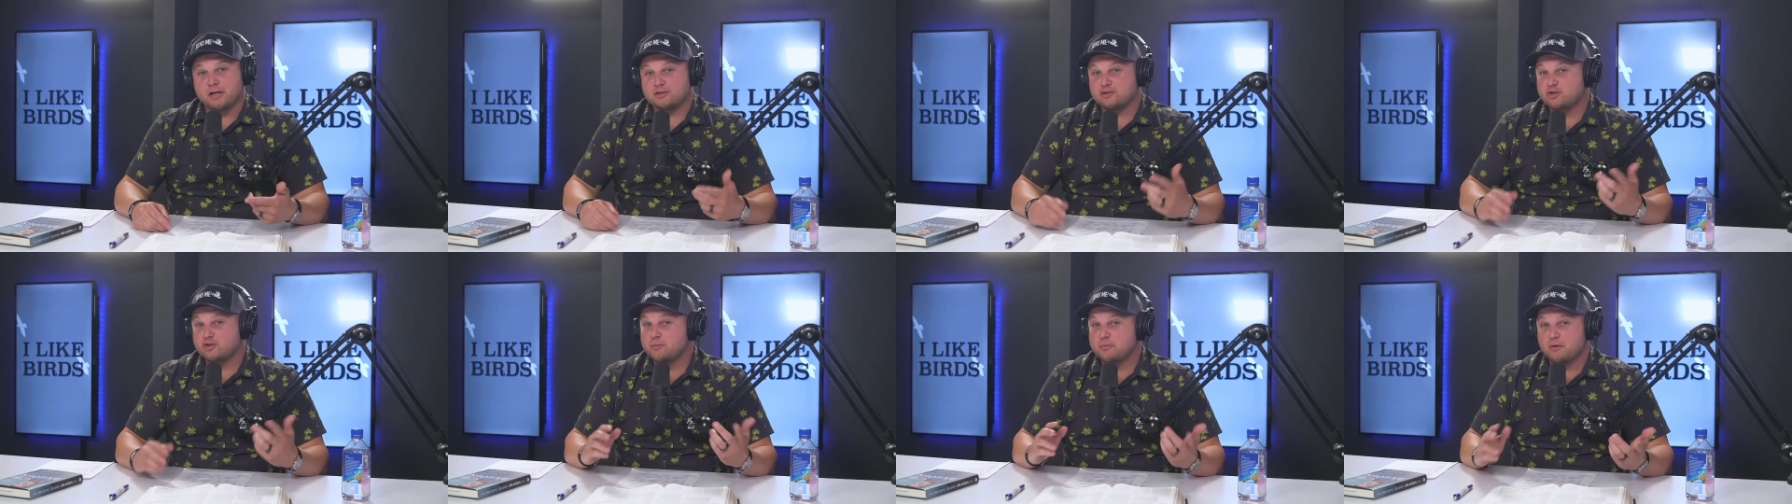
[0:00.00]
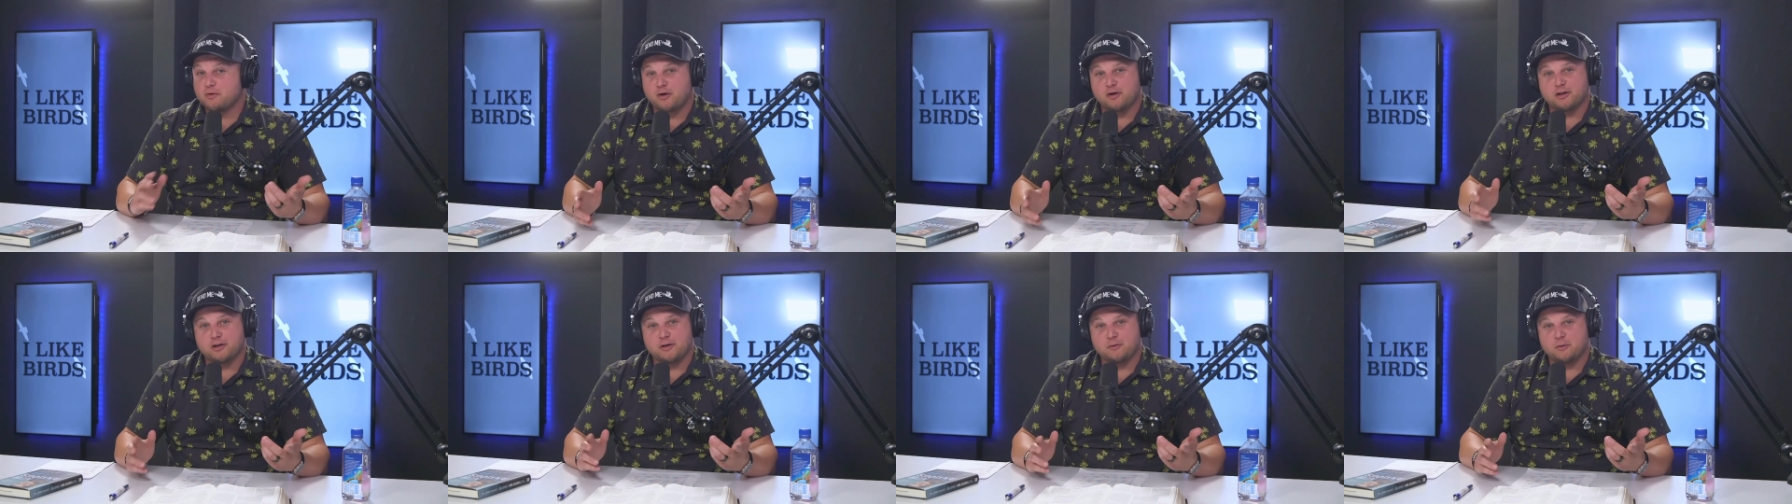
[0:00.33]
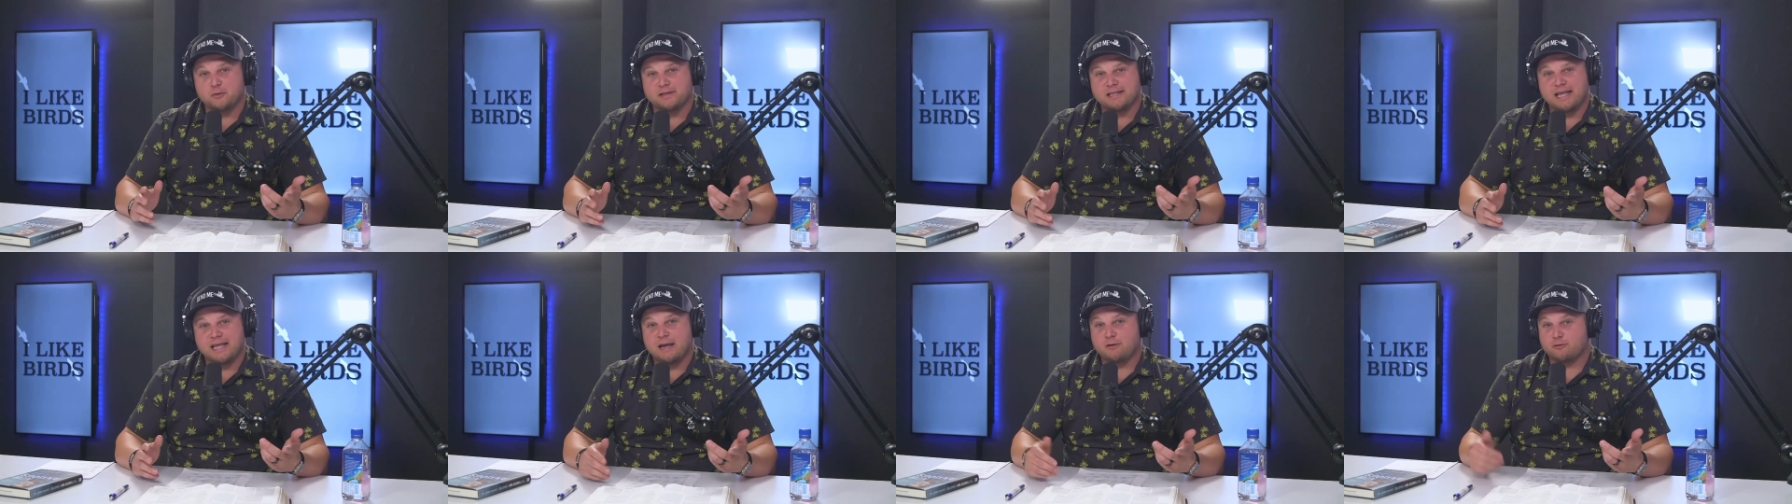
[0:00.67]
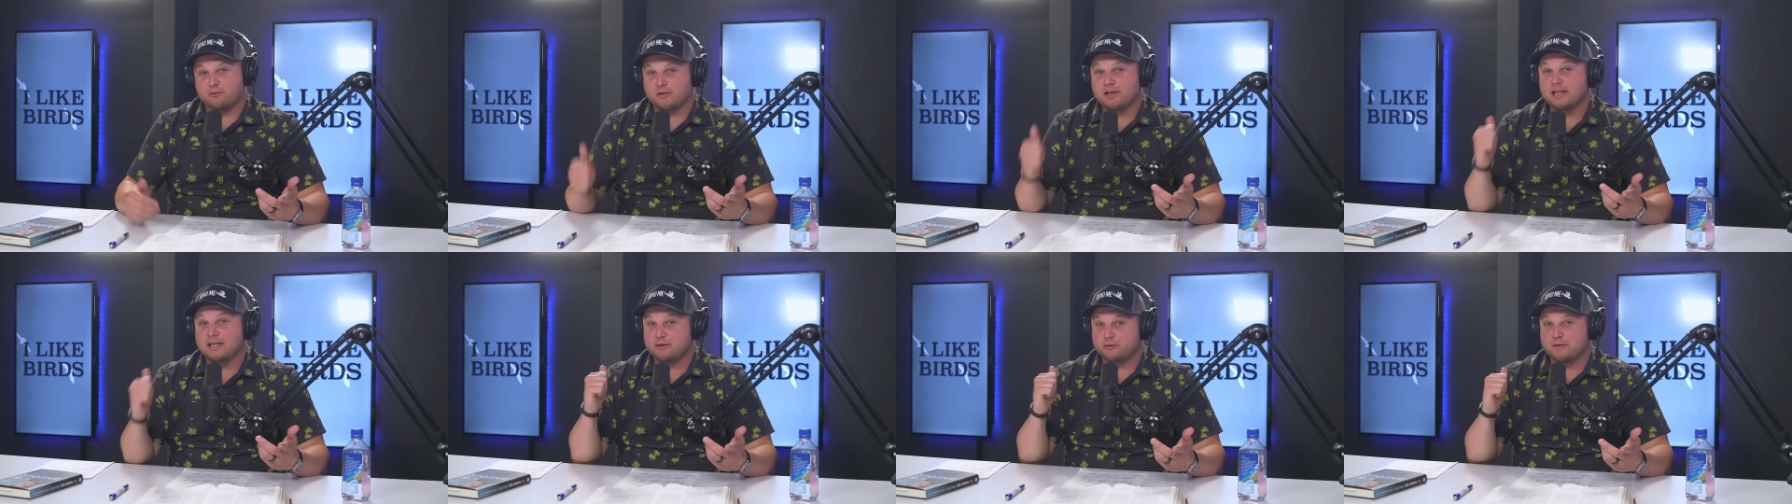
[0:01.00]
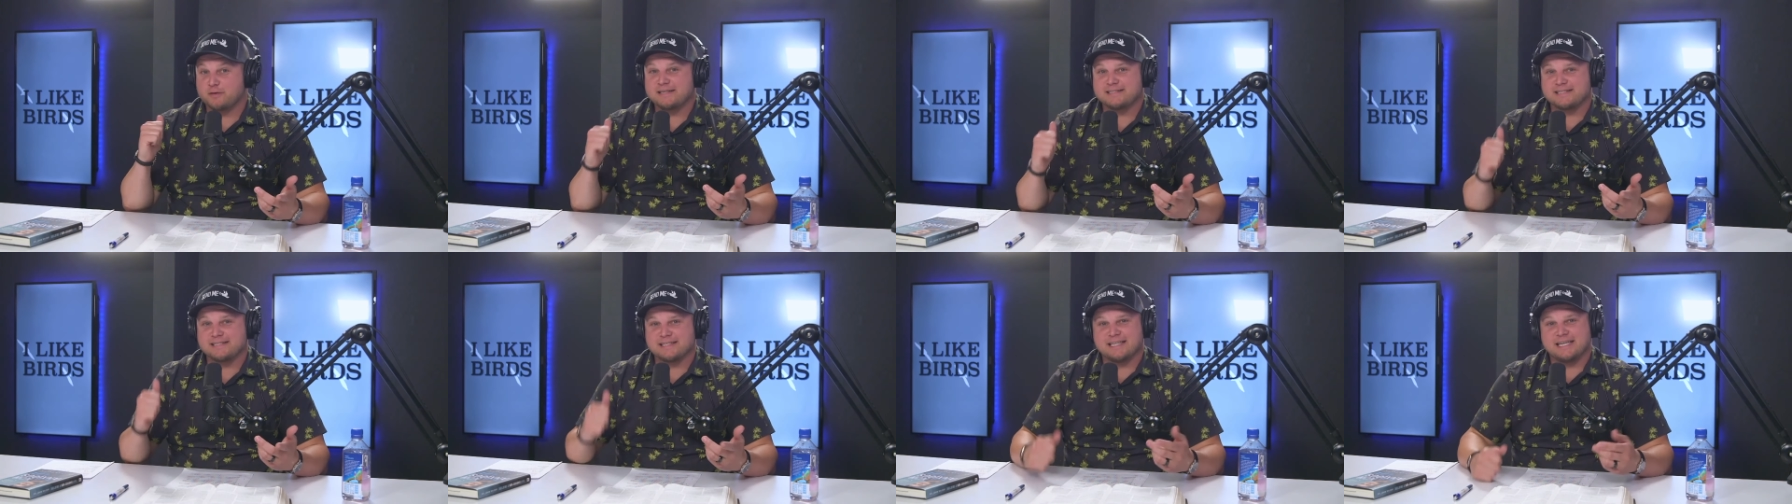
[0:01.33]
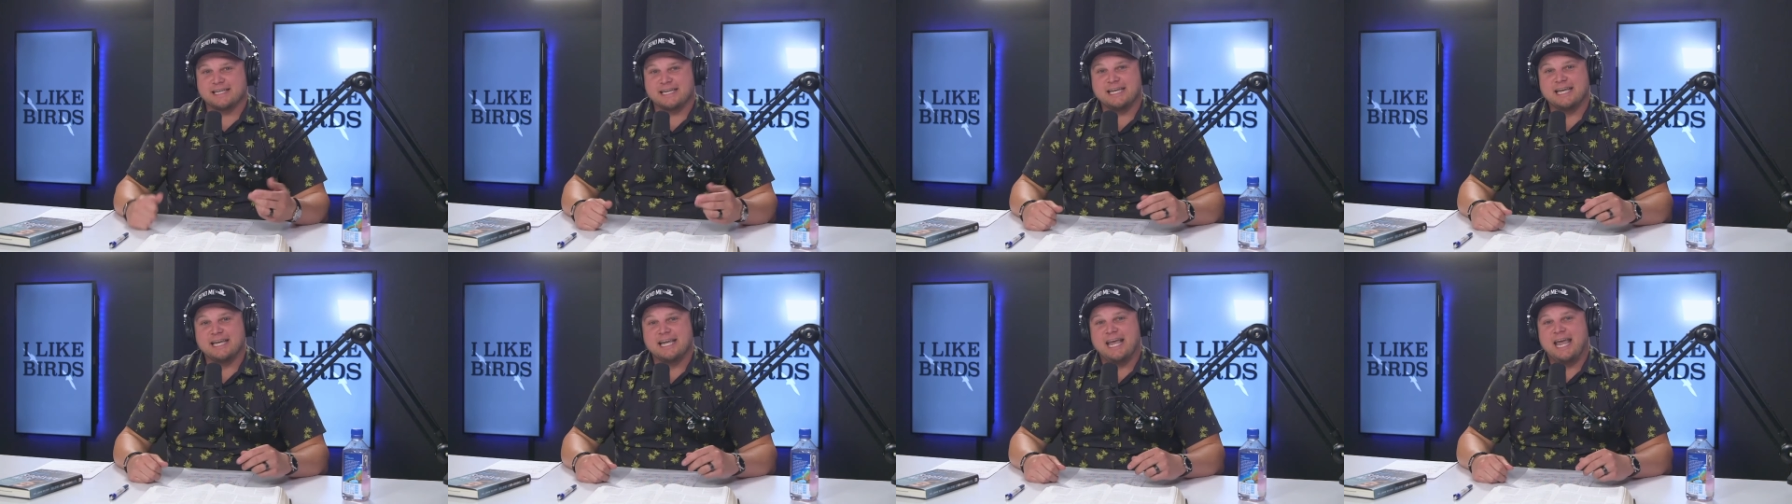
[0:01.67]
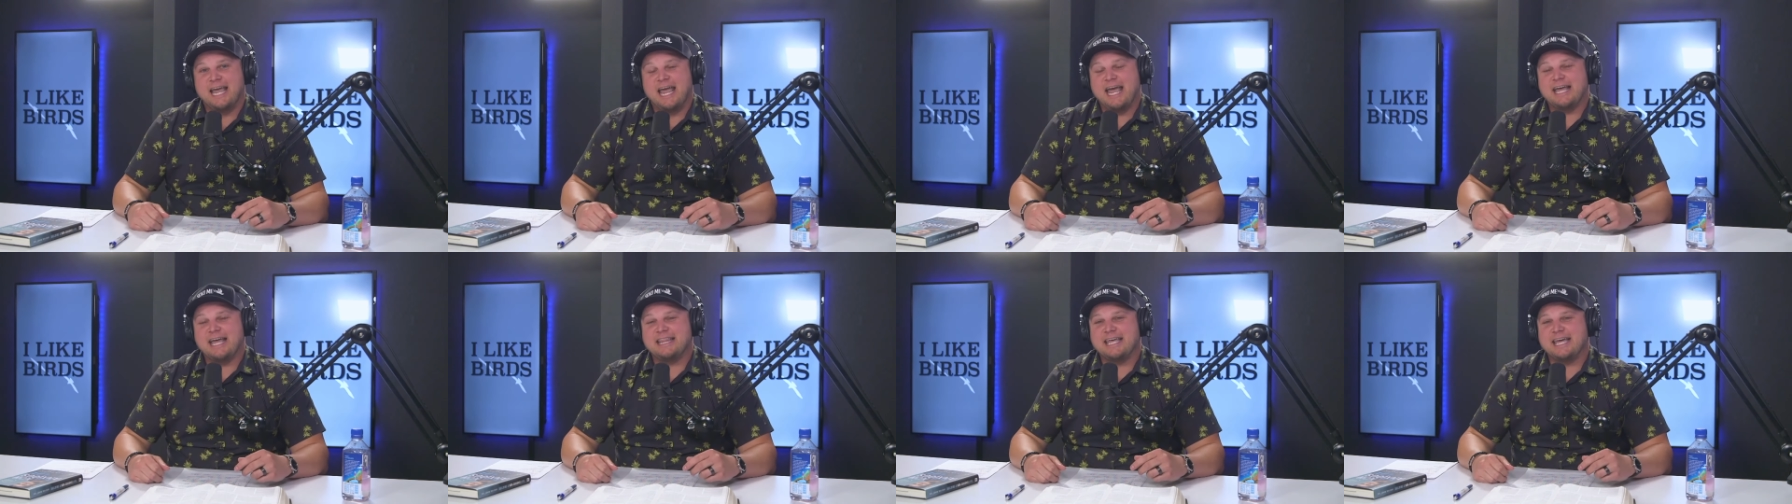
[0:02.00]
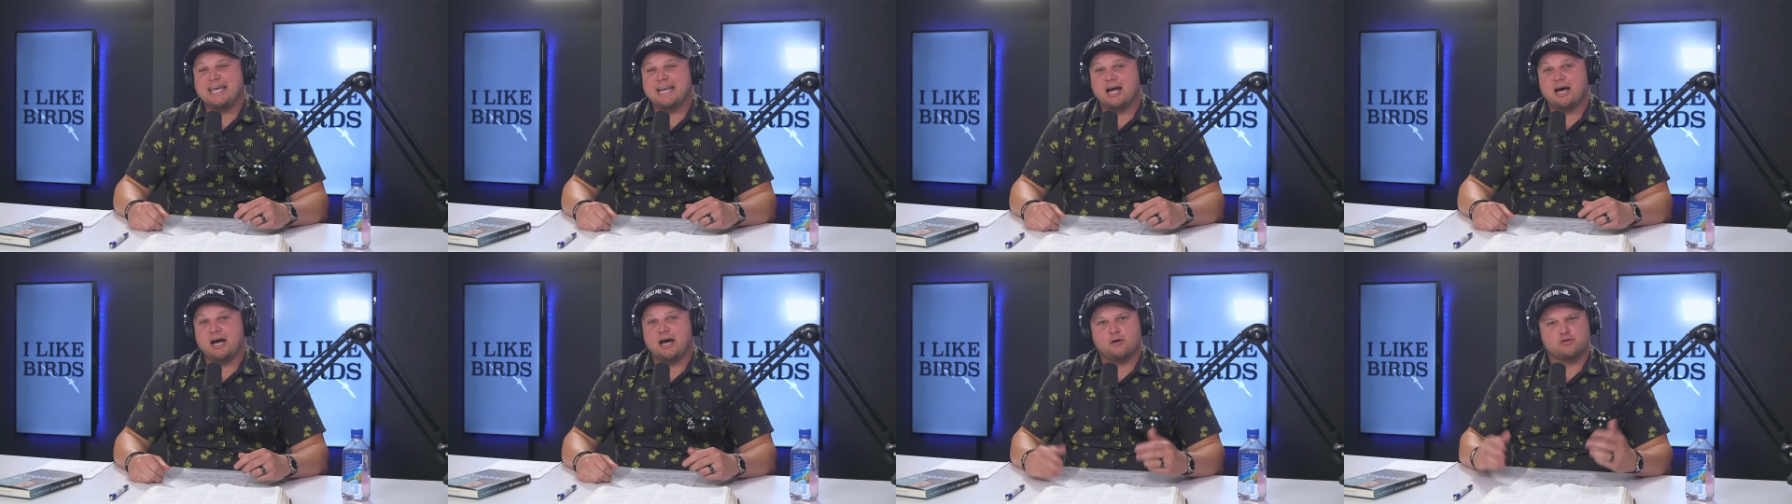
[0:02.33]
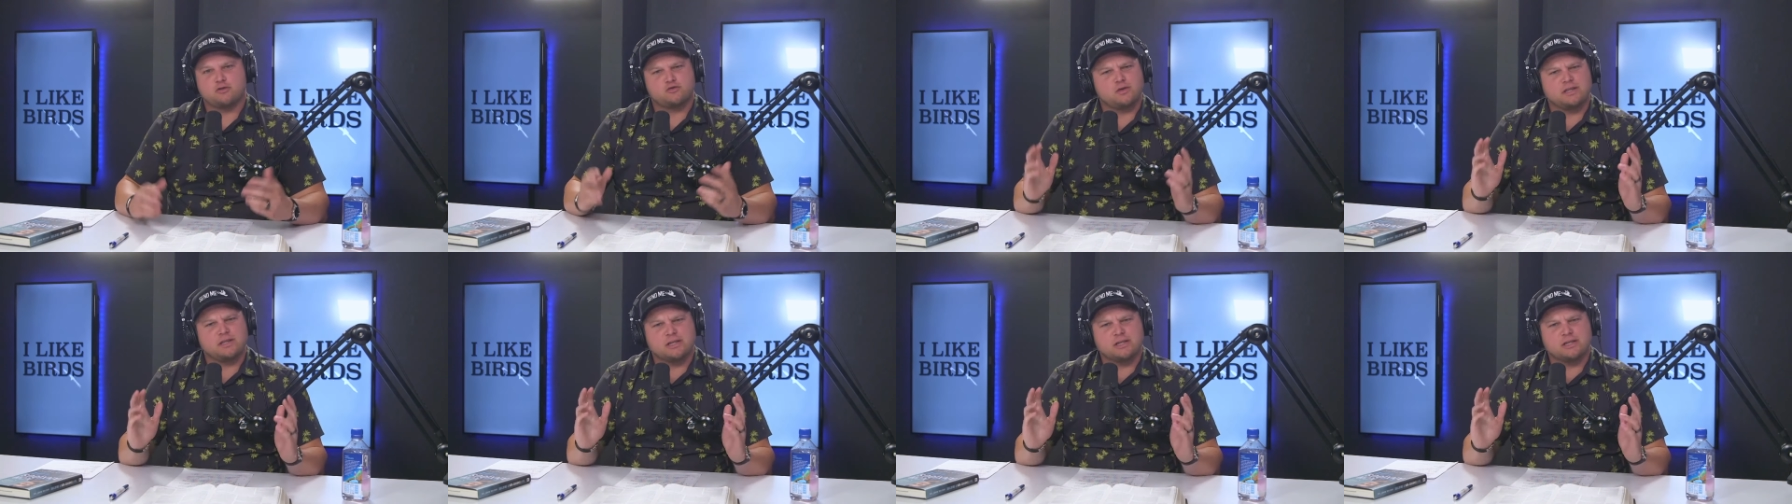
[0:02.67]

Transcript: super early one day, really recently. And then I was really